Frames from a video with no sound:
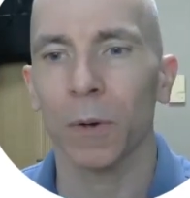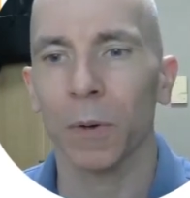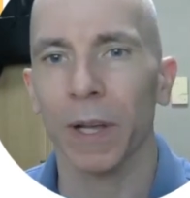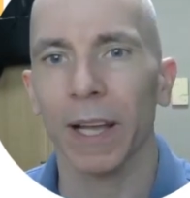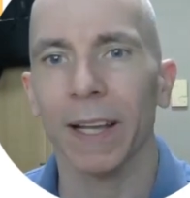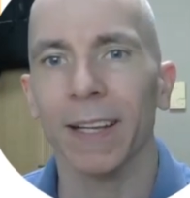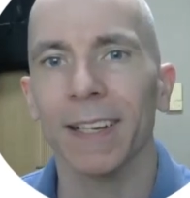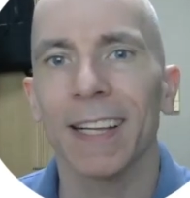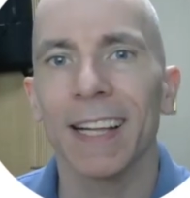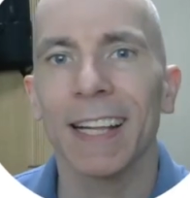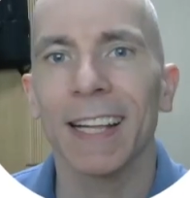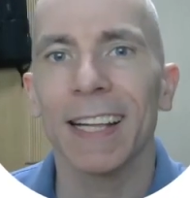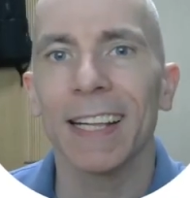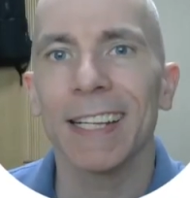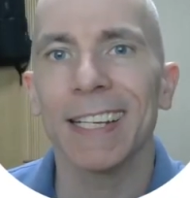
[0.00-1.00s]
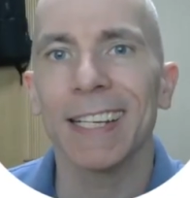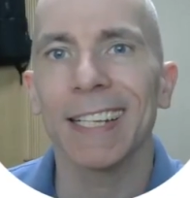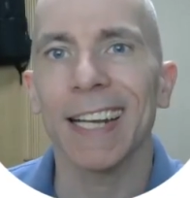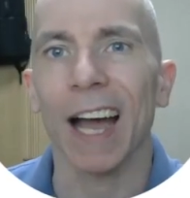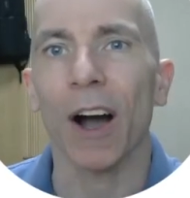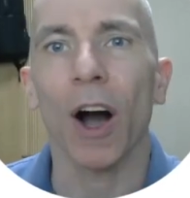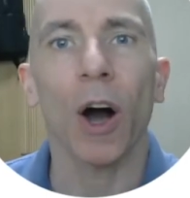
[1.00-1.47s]
Okay.
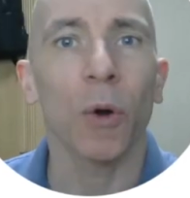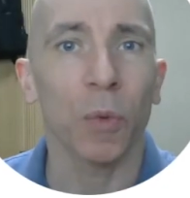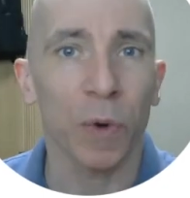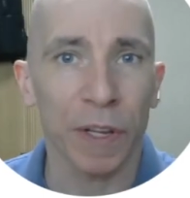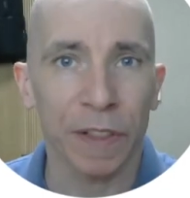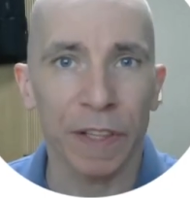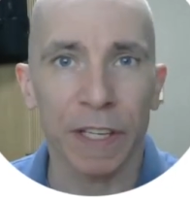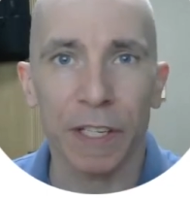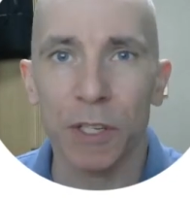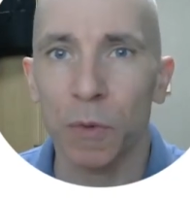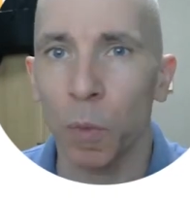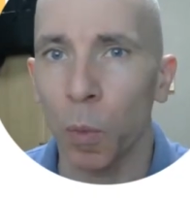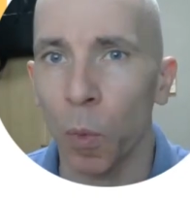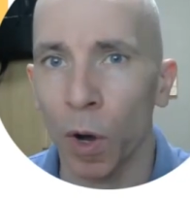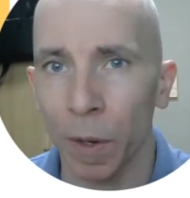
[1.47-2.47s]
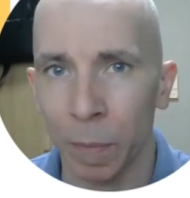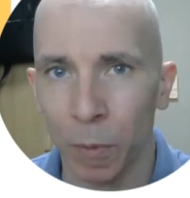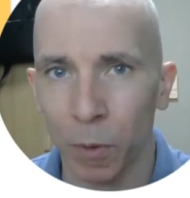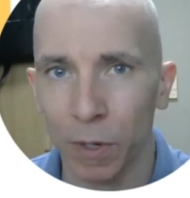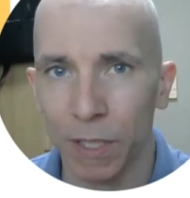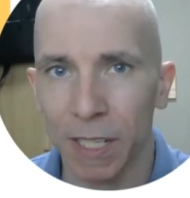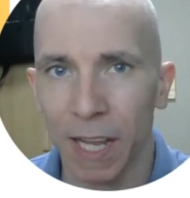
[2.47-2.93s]
Now I'll read this one
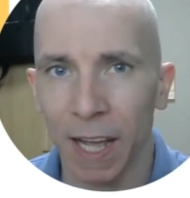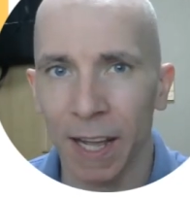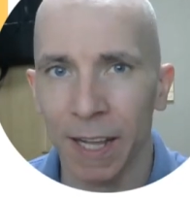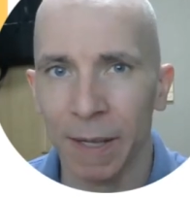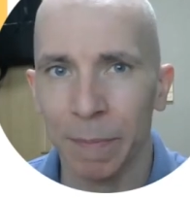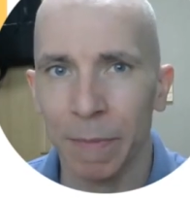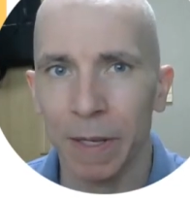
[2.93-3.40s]
more time